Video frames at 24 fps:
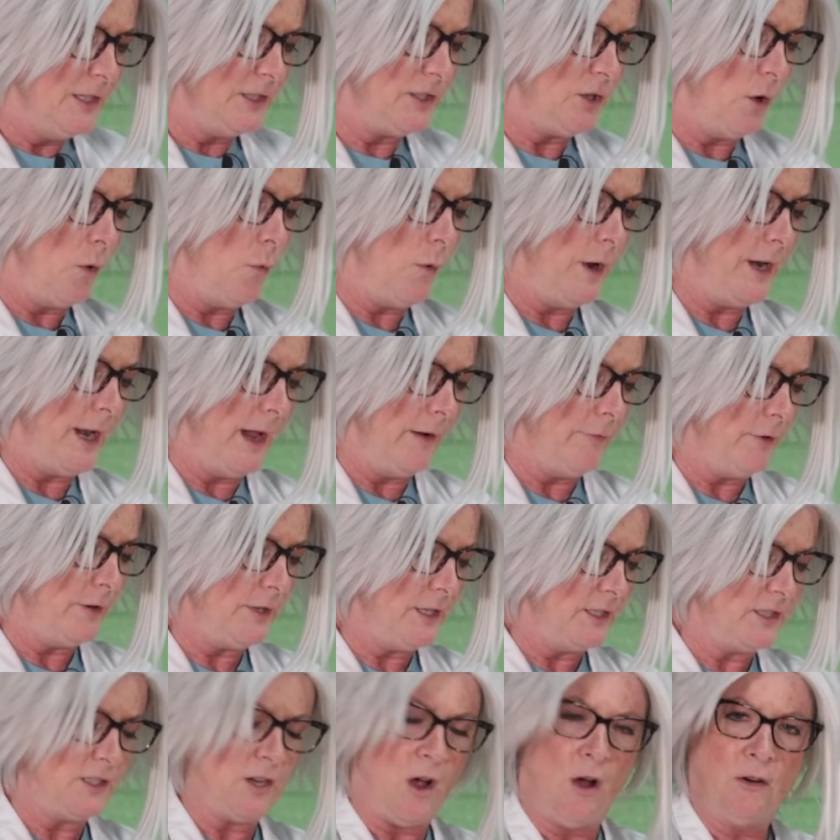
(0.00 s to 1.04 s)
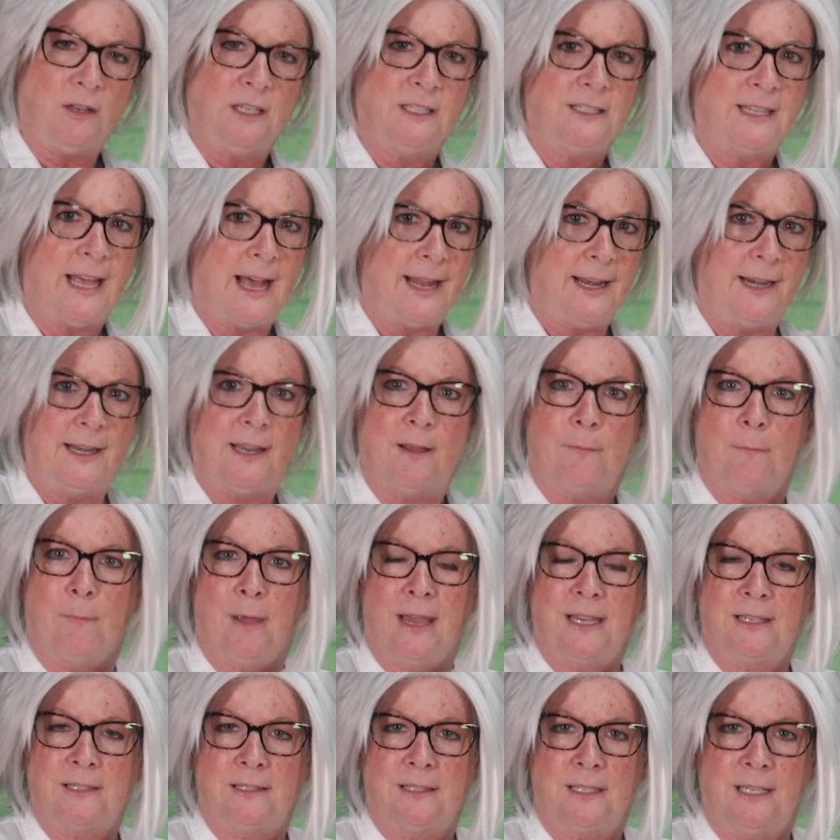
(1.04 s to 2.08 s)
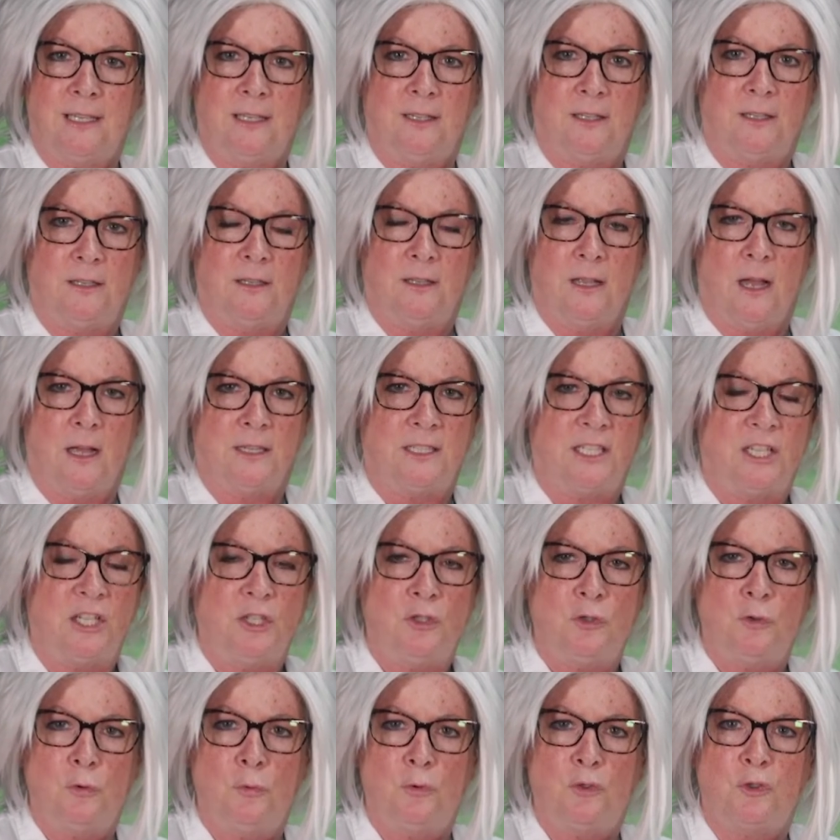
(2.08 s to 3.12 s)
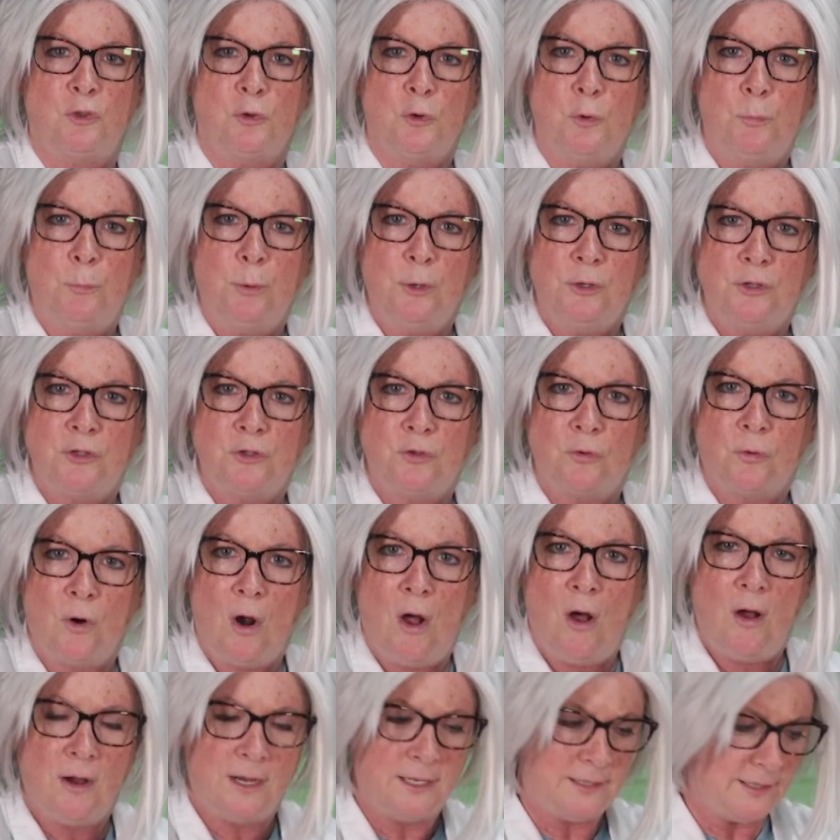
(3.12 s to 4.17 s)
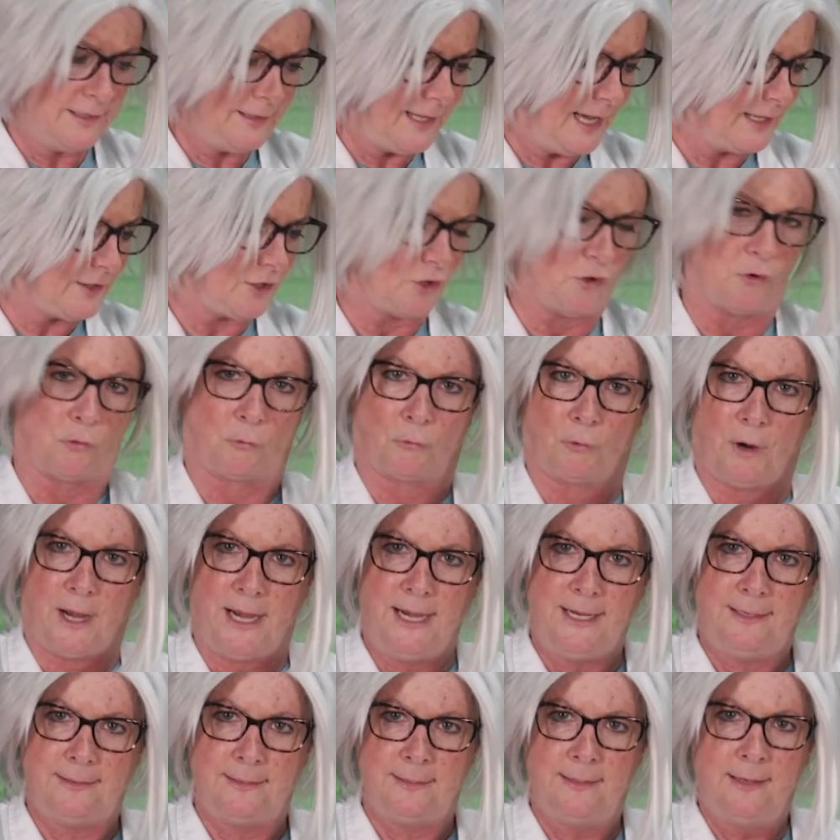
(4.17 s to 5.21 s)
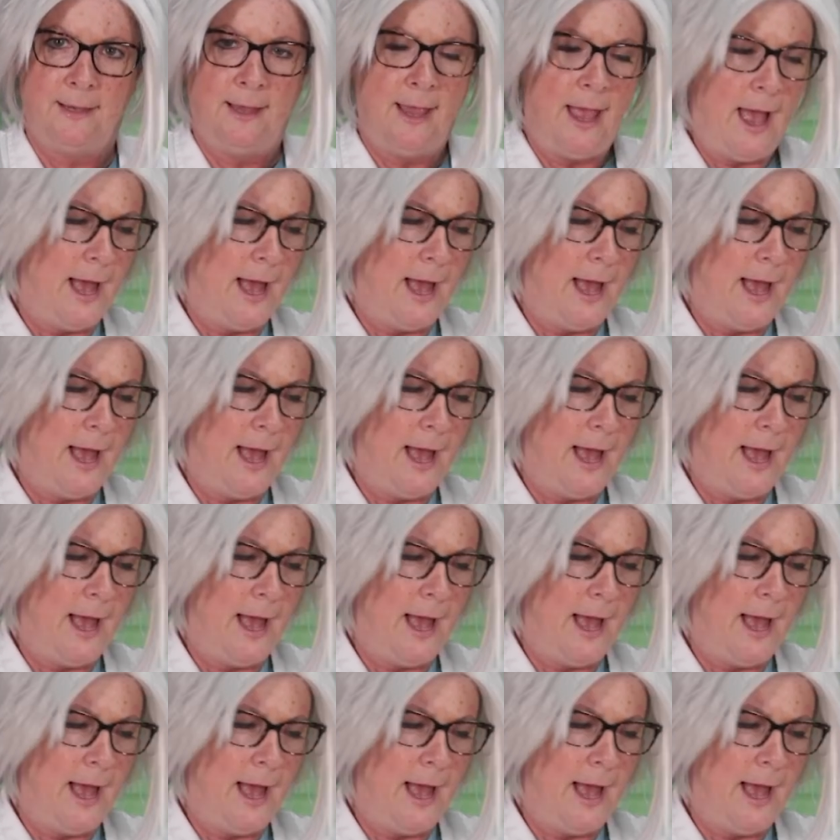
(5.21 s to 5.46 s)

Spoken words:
So whenever the salt is added, it makes the tissue super strong. Isn't that great?